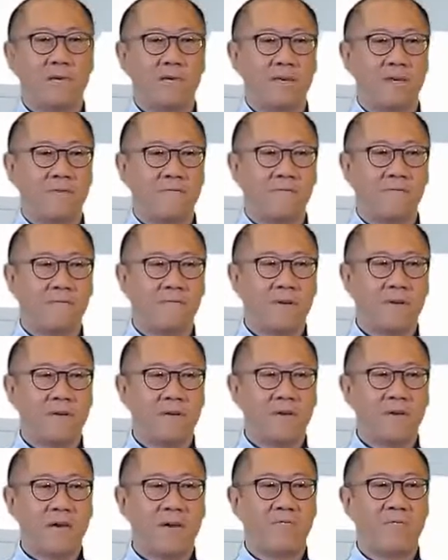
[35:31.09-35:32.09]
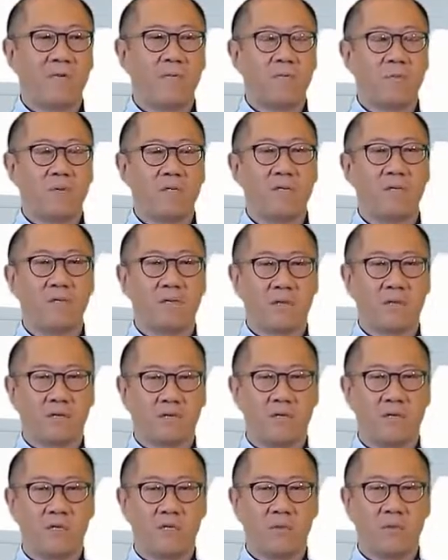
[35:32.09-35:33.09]
if everyone wants to
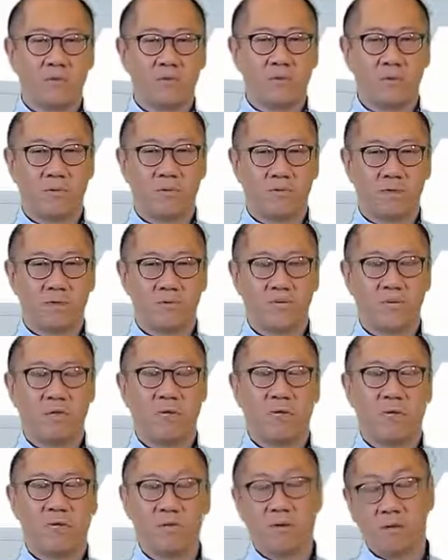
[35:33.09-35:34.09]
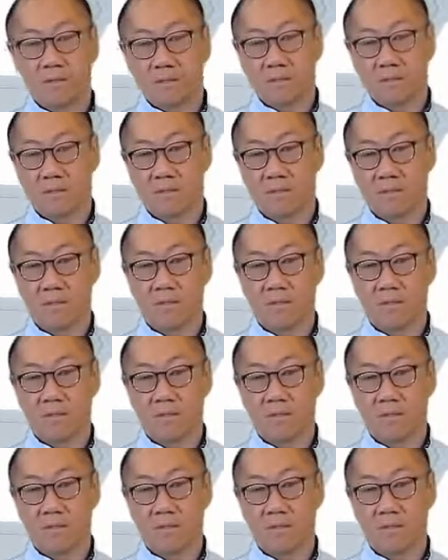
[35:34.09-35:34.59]
continue the growth at all costs